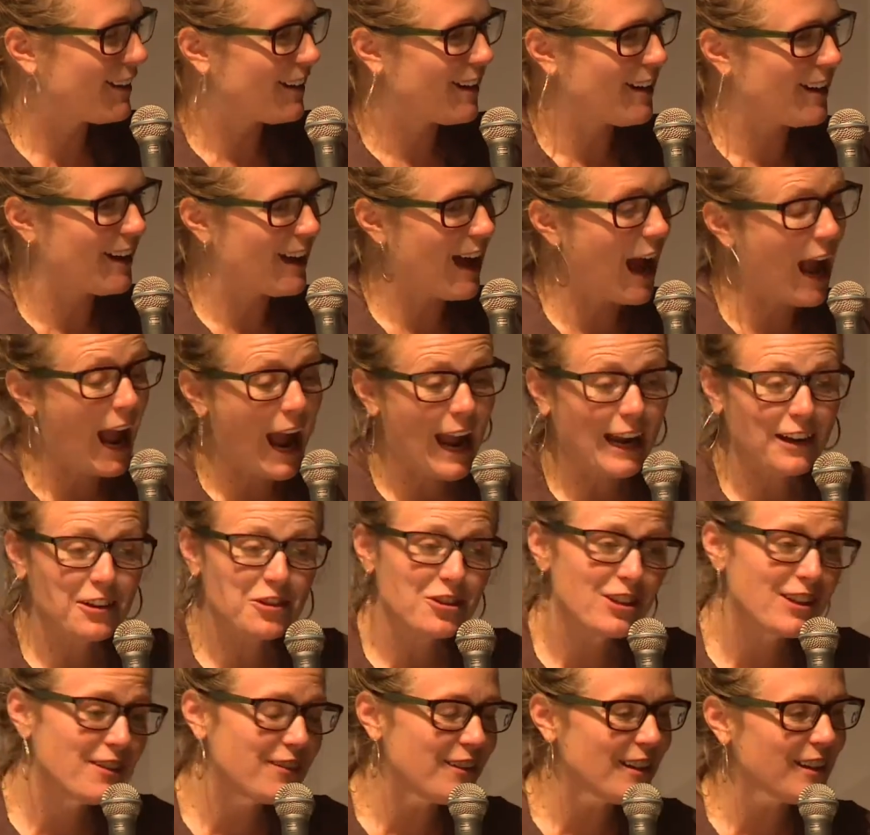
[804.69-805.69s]
I
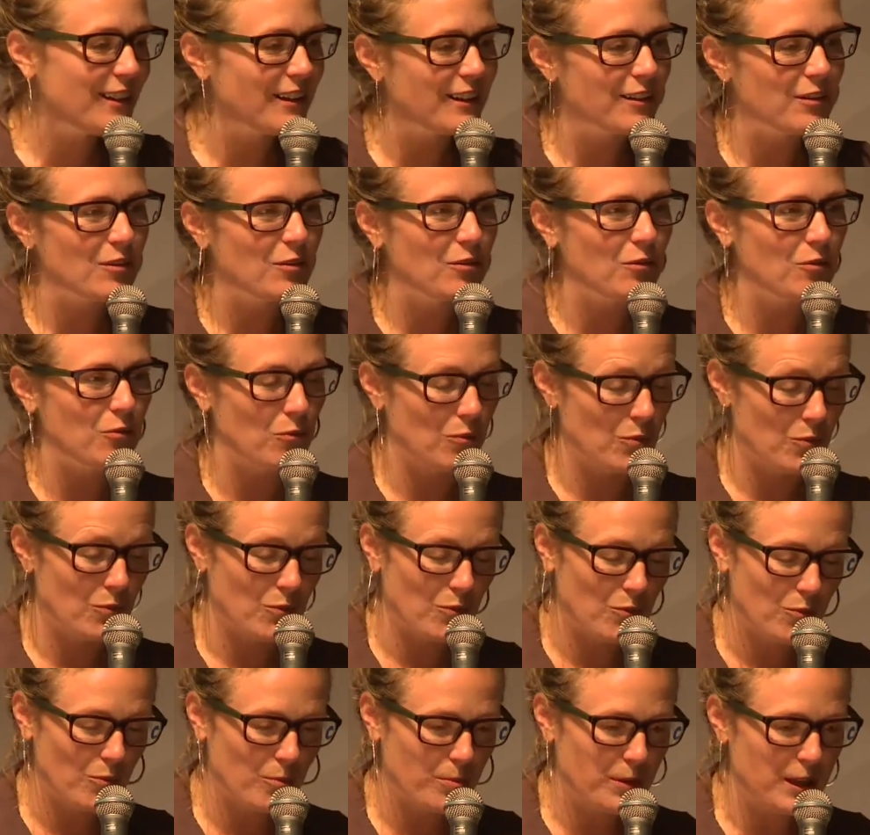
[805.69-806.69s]
actually think
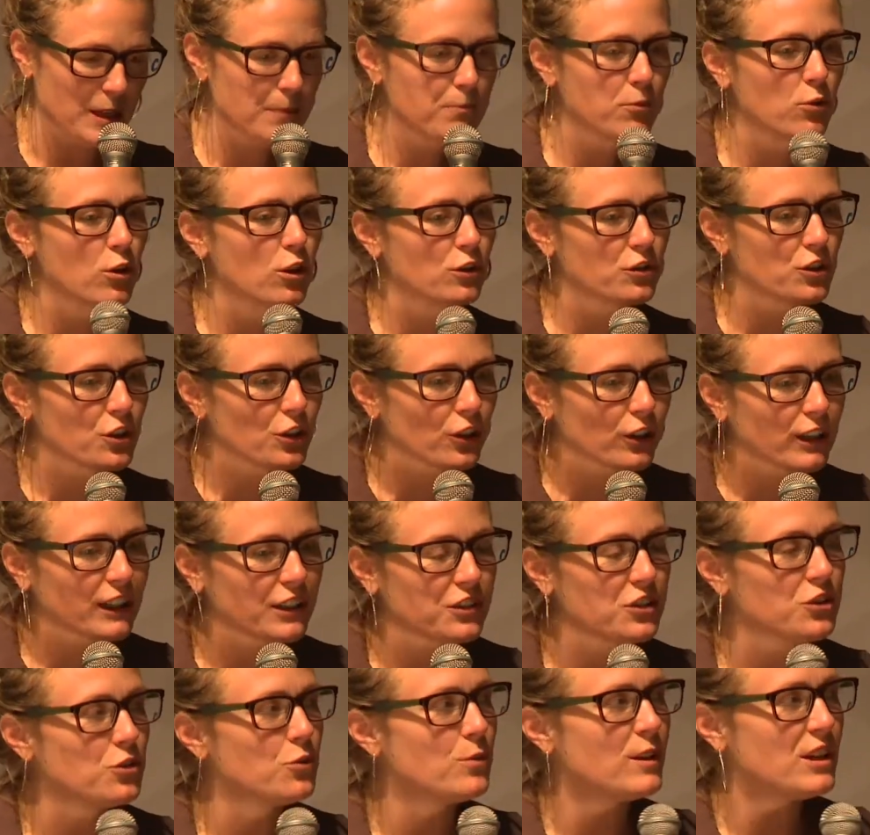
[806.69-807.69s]
people
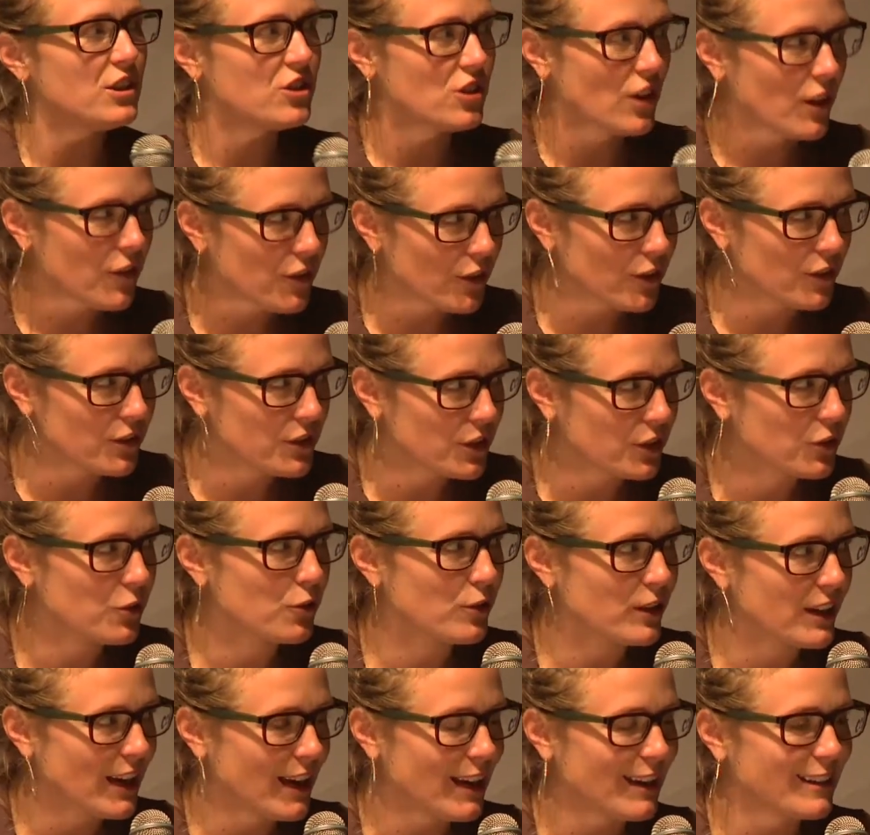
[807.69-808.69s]
turning to each other to
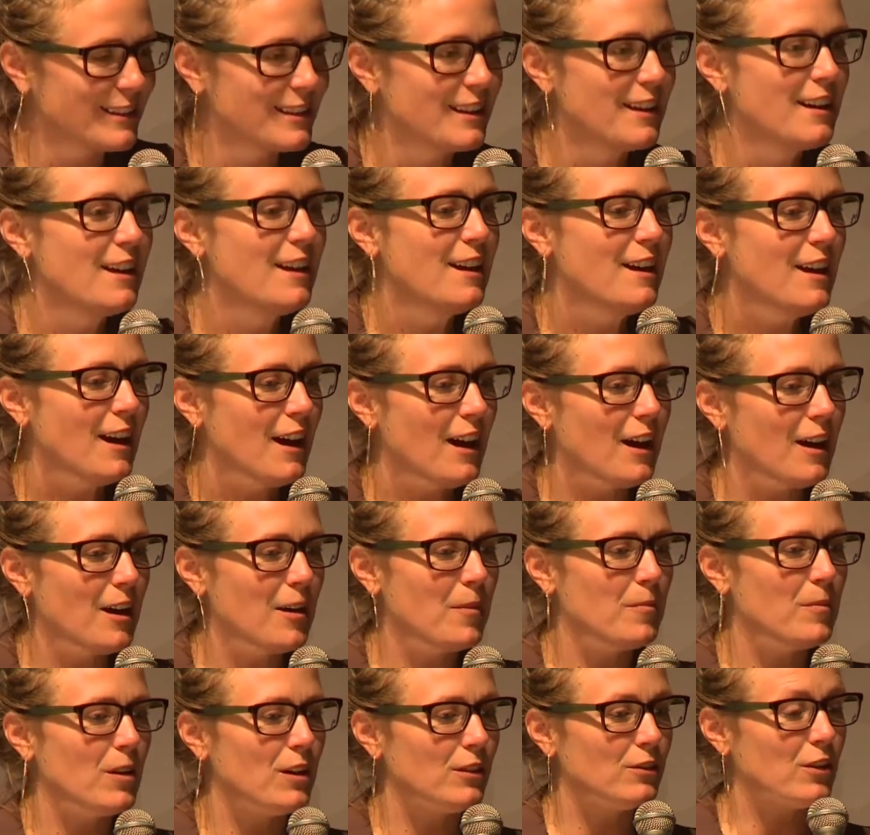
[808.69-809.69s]
create
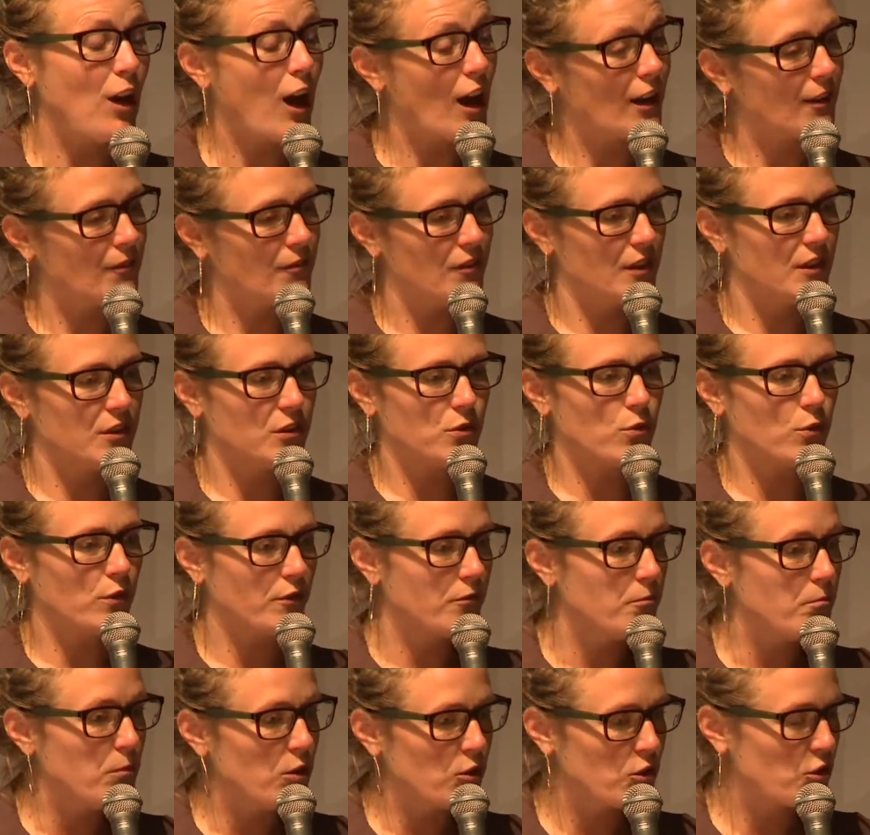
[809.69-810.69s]
a lot of these sort
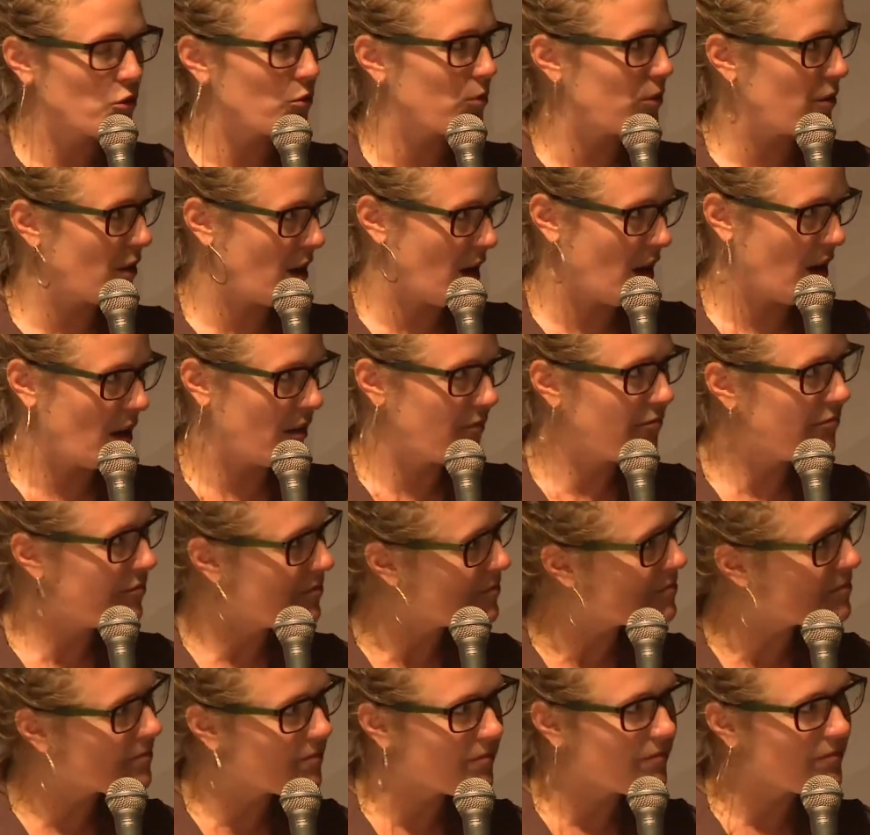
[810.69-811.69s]
of mutual aid
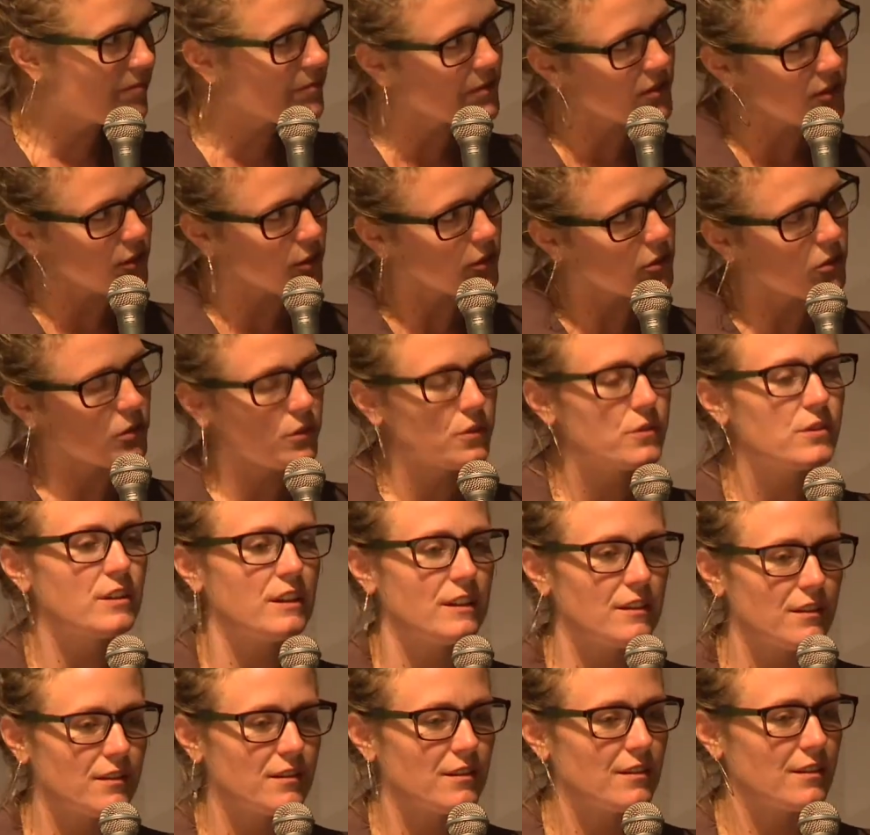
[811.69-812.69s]
circles
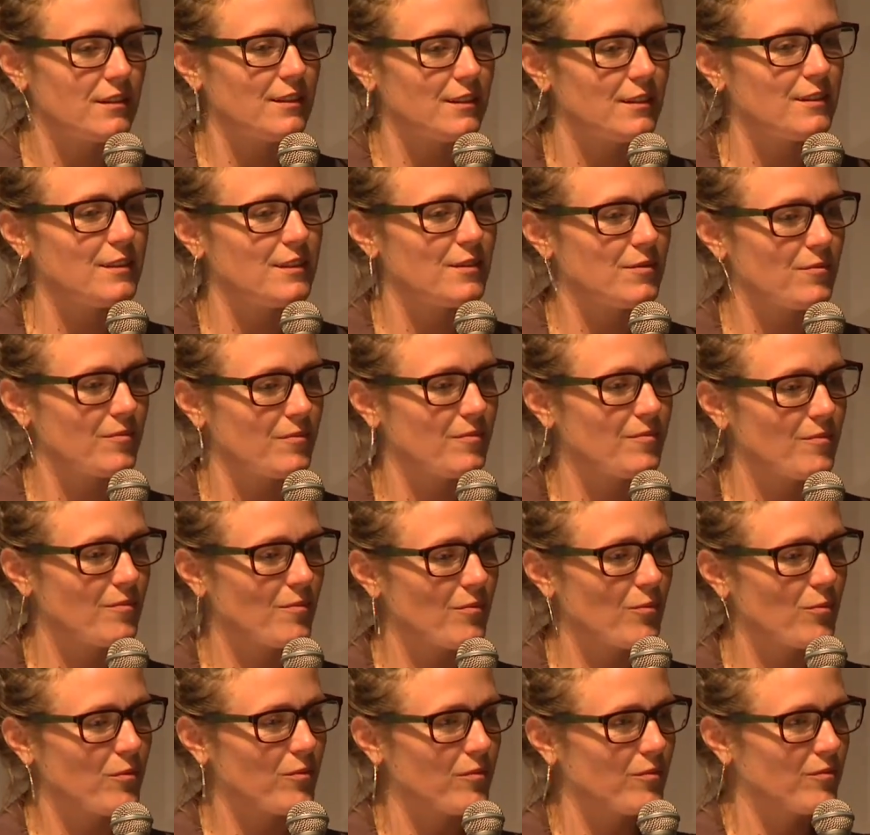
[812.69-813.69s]
is
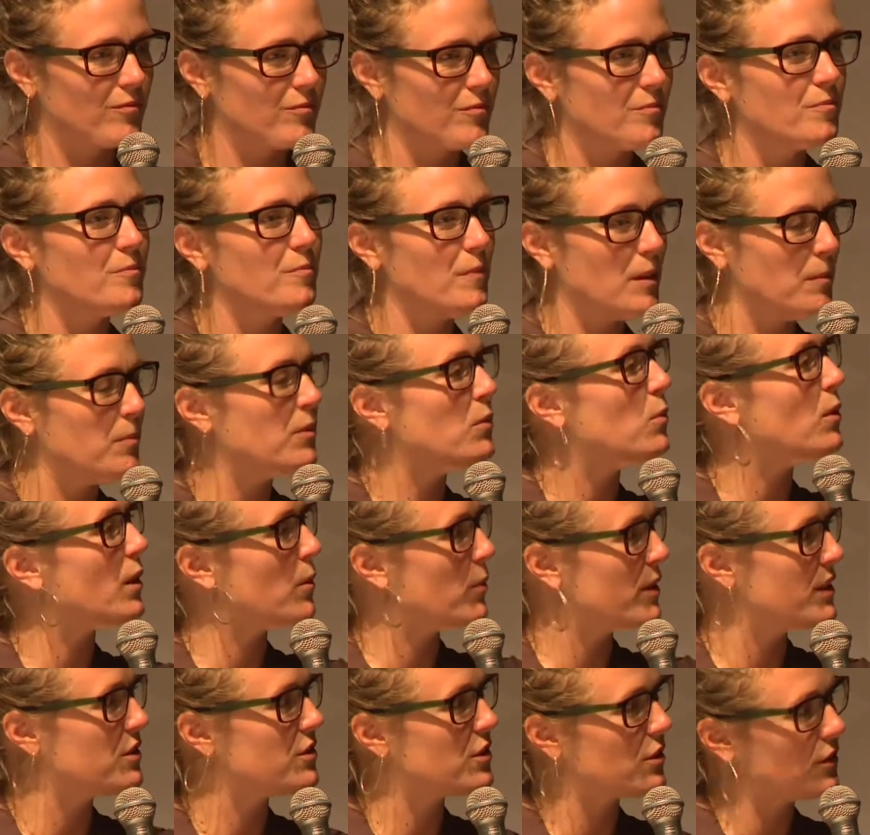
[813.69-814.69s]
maybe where
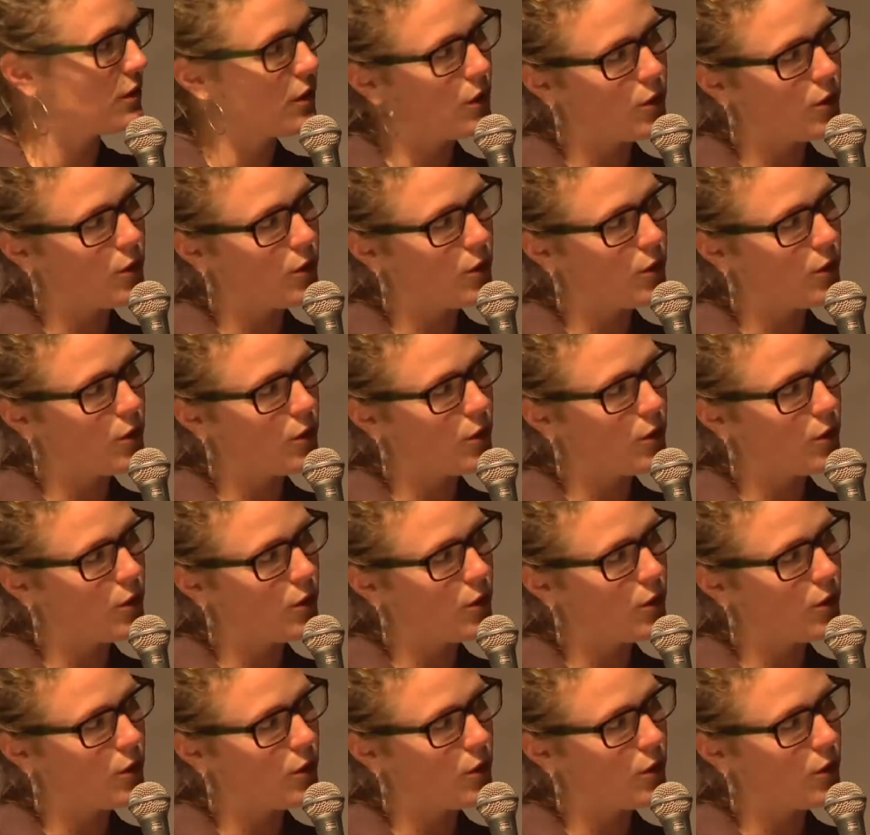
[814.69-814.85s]
we should